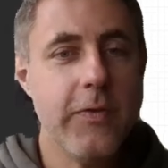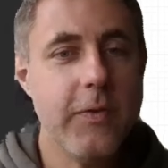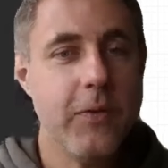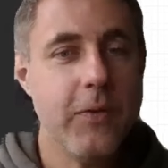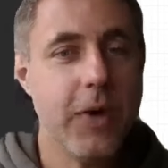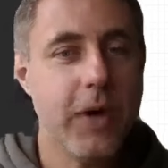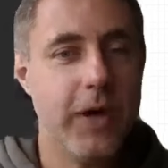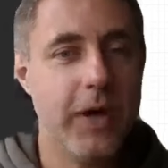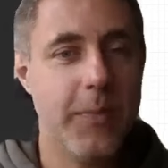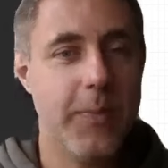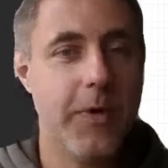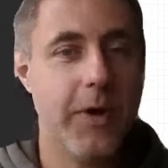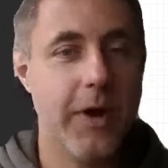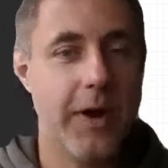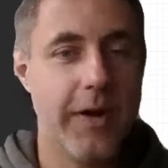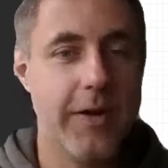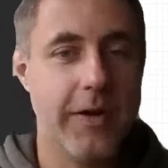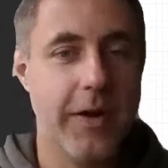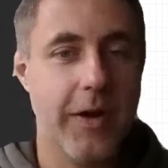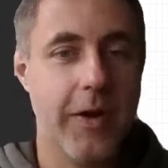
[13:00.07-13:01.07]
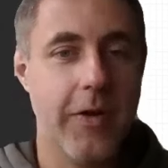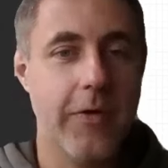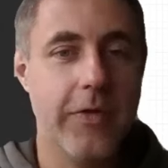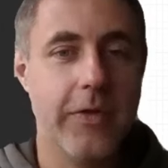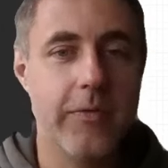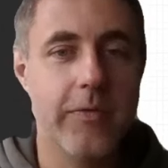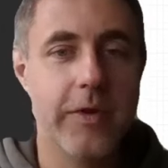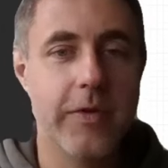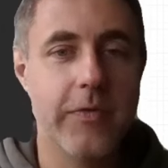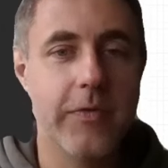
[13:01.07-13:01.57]
you are a part of
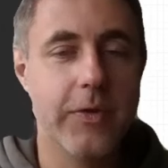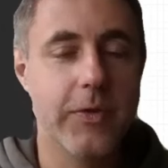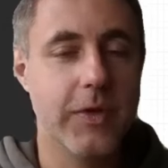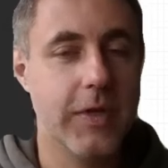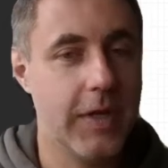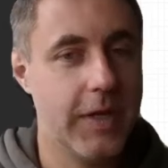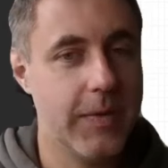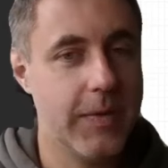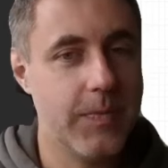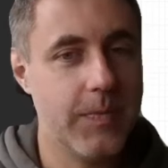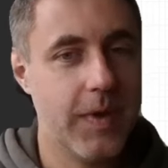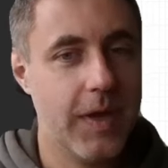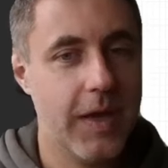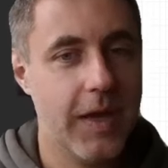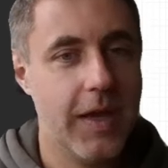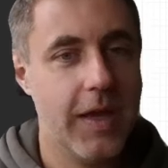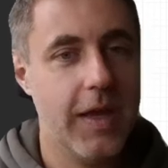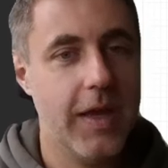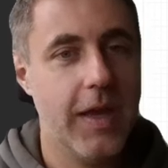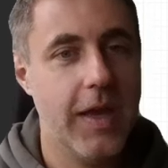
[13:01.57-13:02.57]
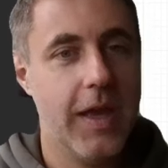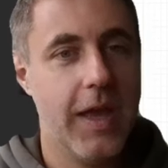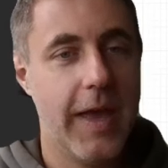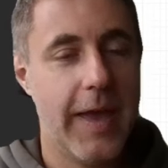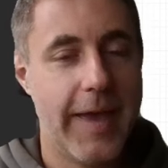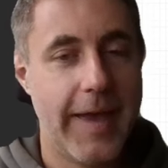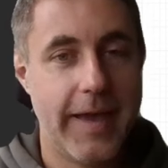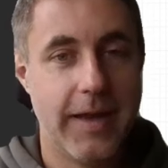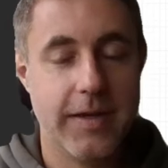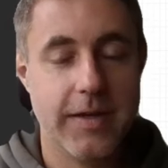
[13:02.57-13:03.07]
the review team
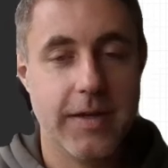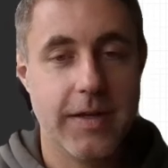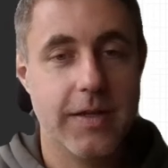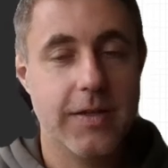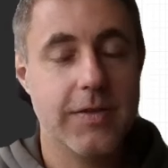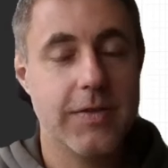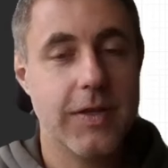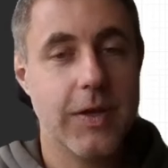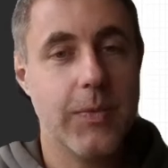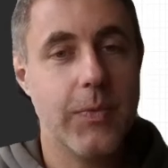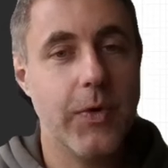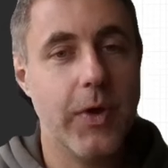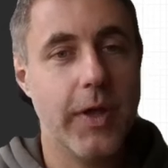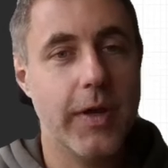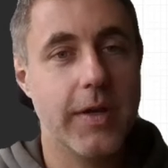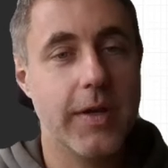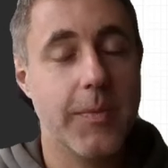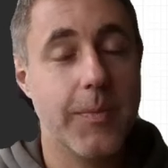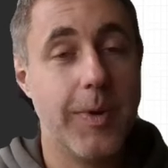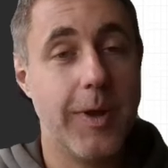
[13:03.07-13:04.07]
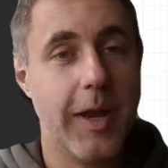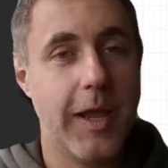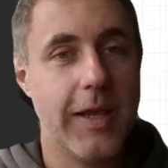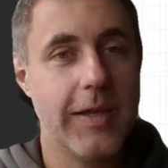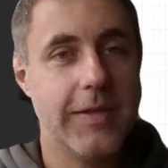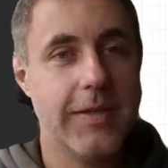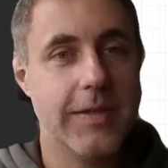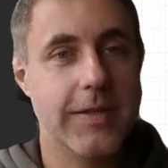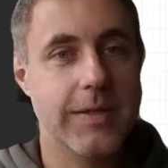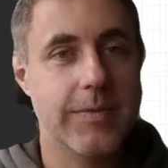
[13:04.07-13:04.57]
and someone
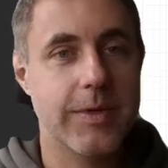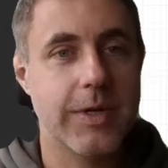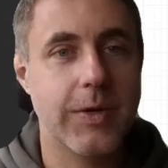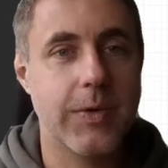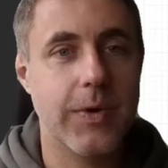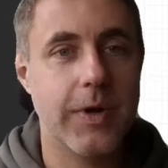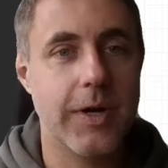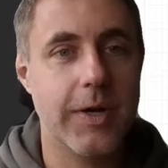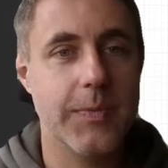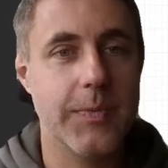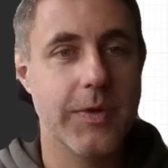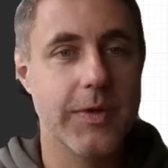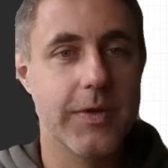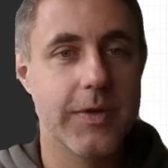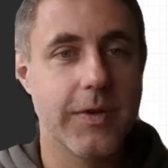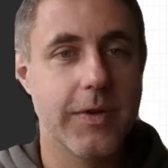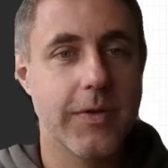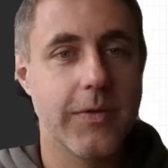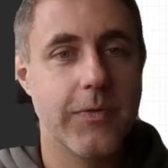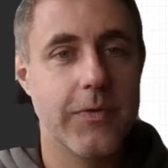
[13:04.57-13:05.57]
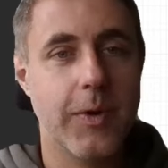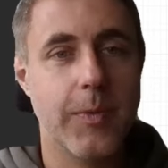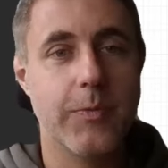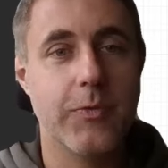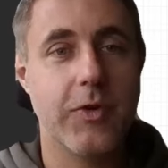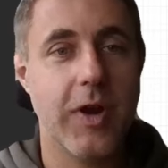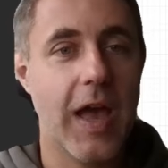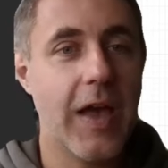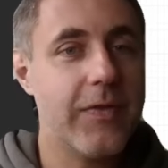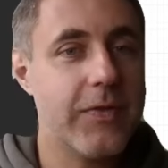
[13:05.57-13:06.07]
places a requirement from
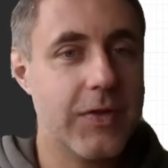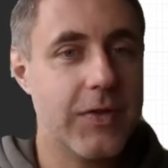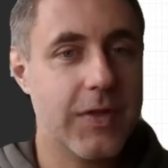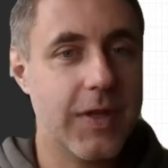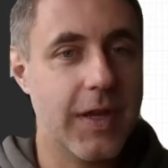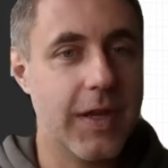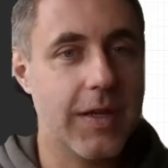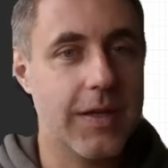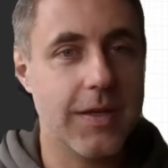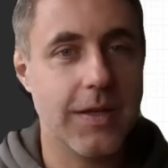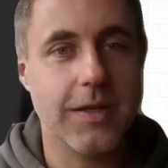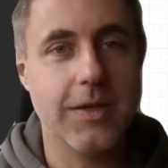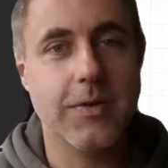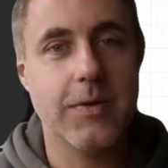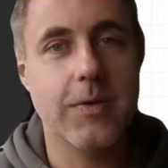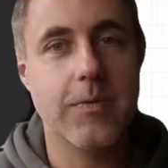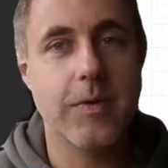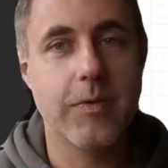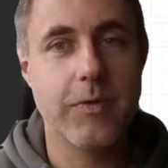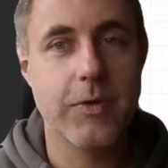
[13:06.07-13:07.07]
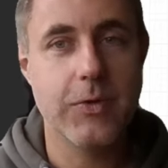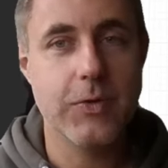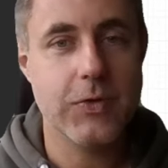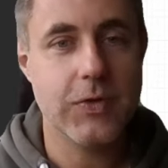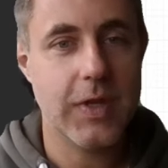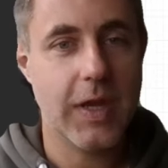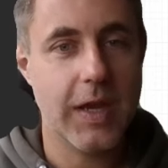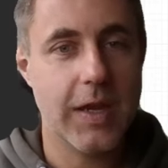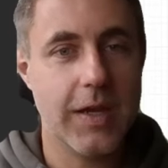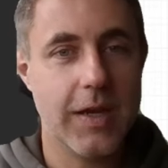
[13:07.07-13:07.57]
draft state into review
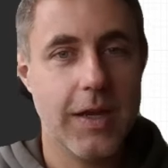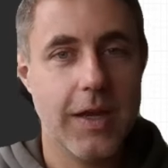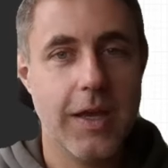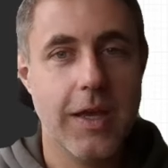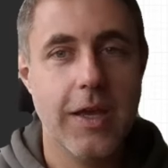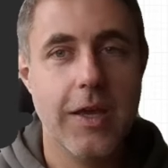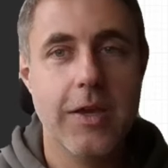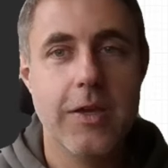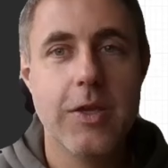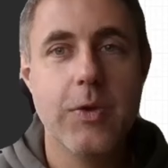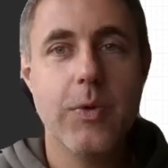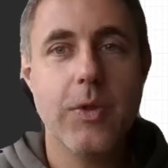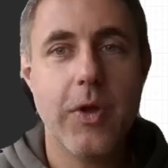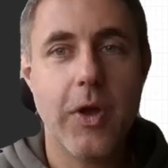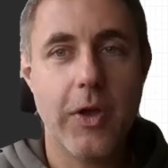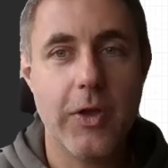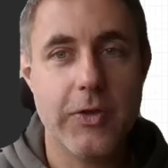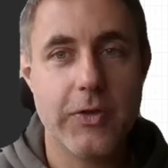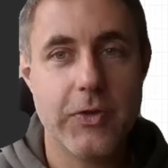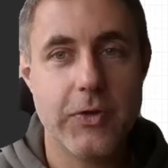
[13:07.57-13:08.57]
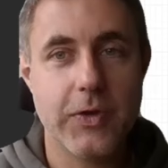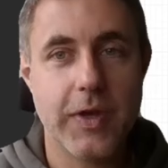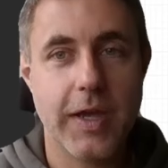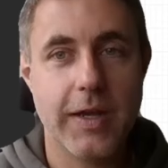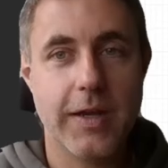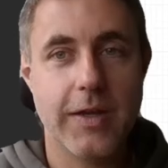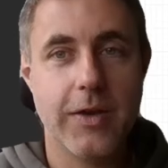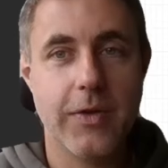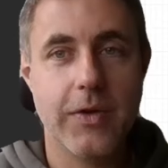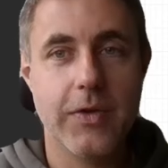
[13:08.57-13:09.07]
state, you will also get
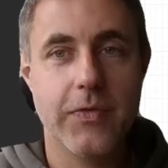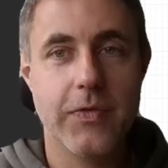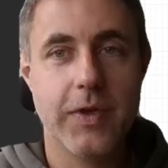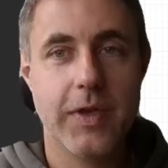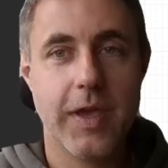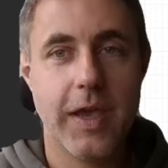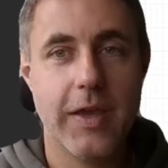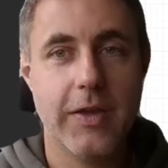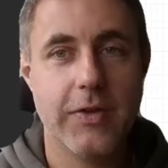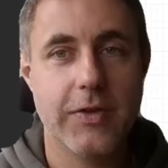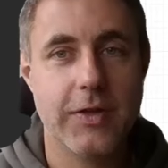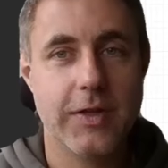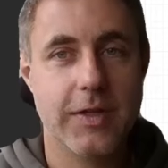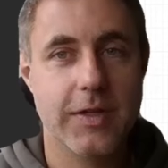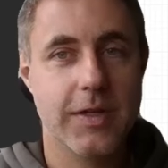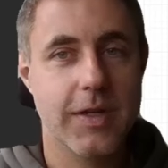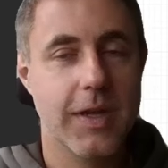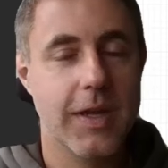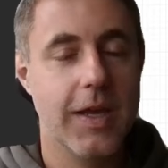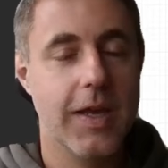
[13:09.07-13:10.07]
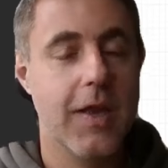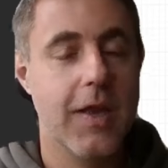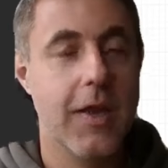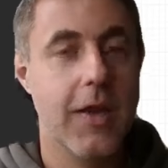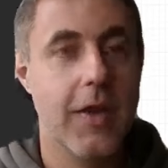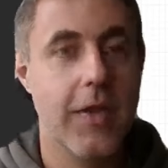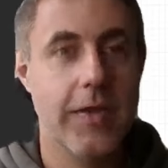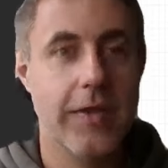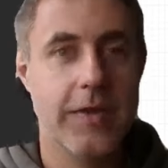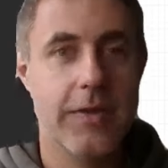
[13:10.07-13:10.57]
a notification
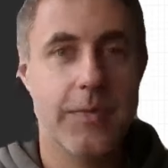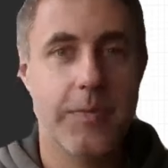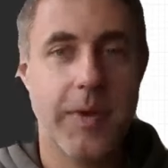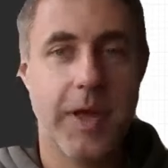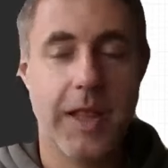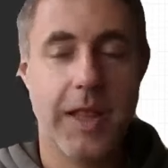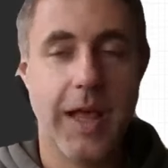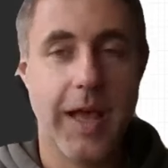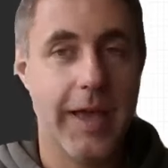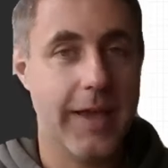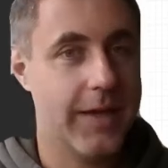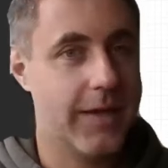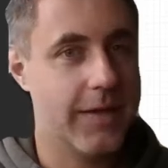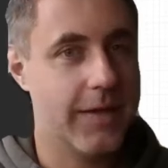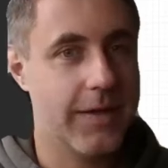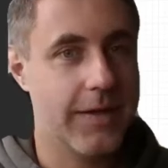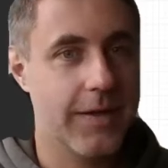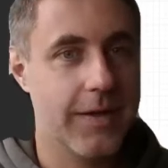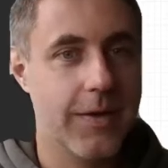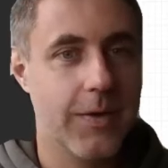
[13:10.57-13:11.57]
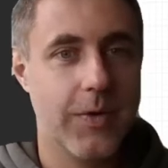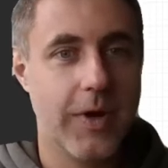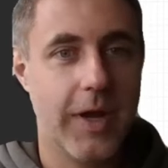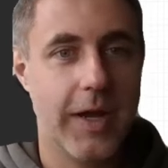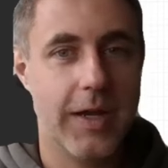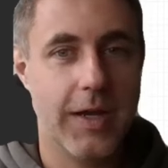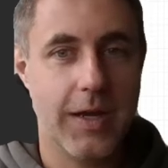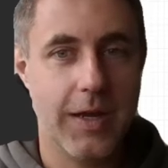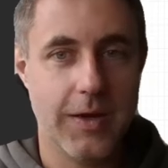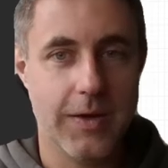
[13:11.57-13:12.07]
on this bell icon
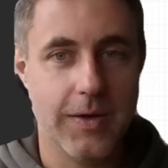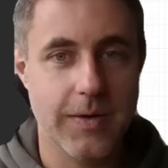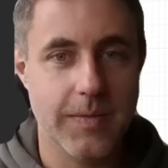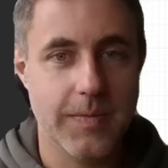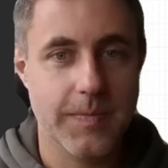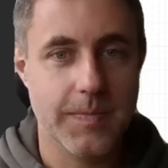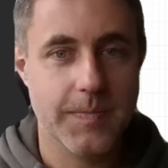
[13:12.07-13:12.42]
right here.